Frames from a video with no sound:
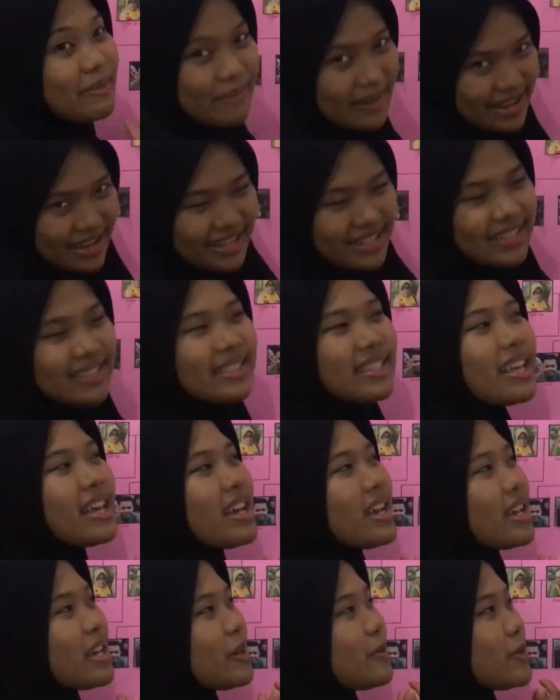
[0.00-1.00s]
Dimas.
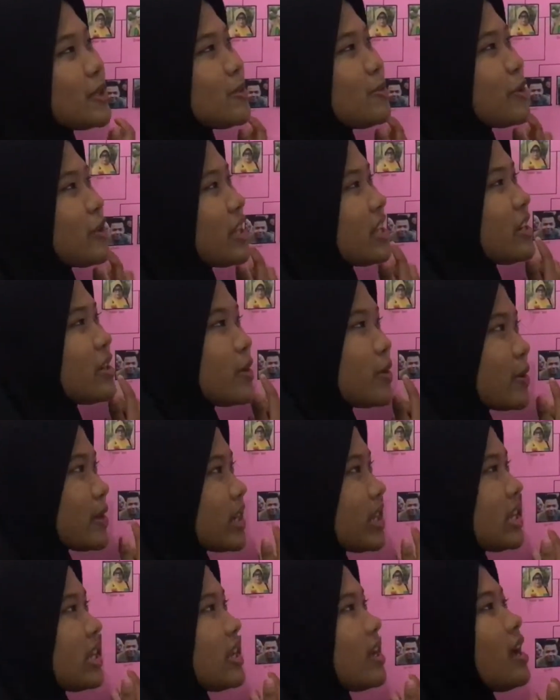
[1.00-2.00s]
He was born in
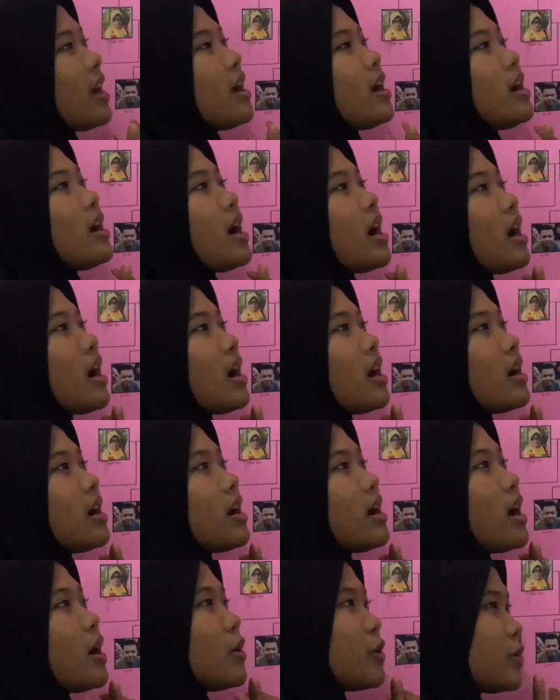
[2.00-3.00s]
Duri,
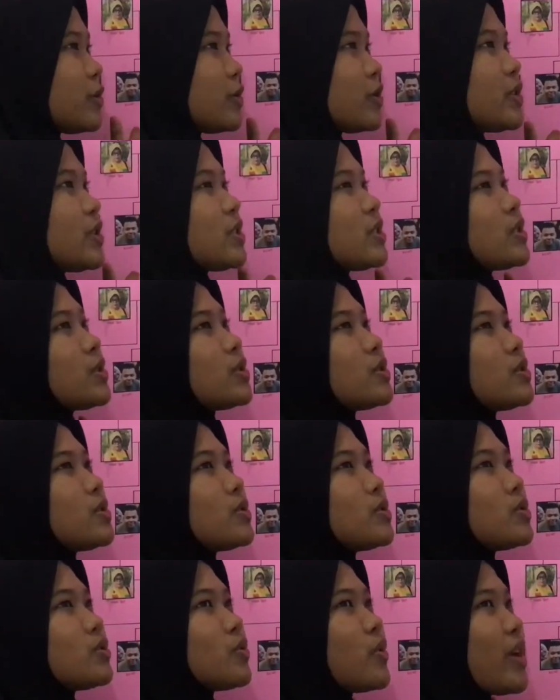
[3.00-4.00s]
August
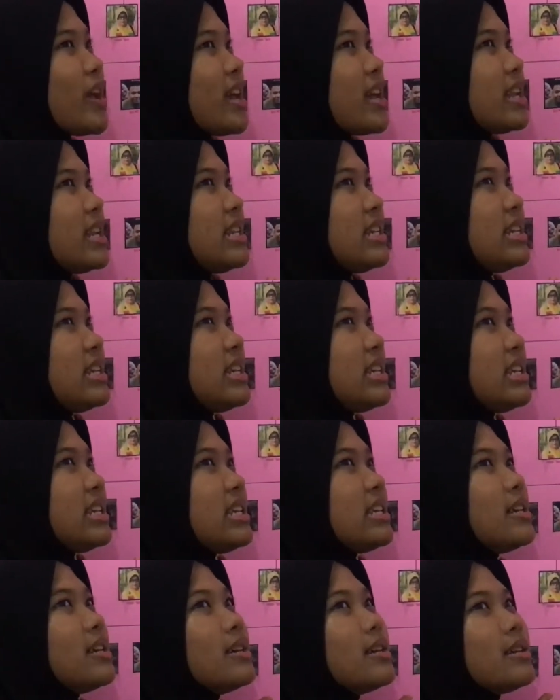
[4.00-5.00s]

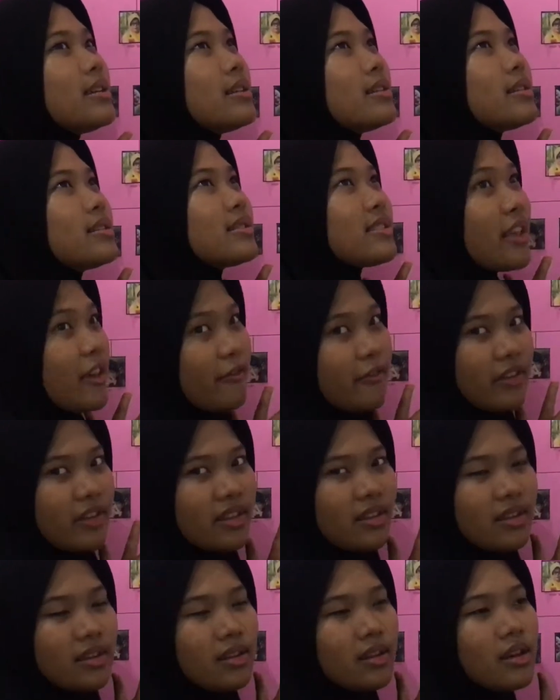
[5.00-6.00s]

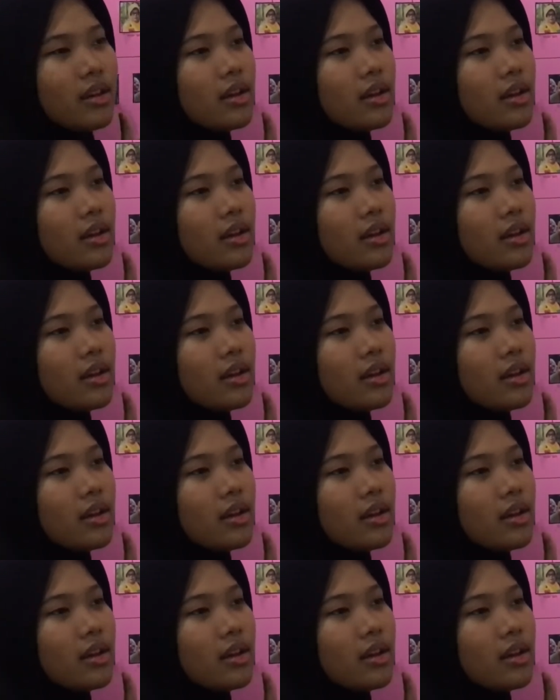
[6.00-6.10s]
27,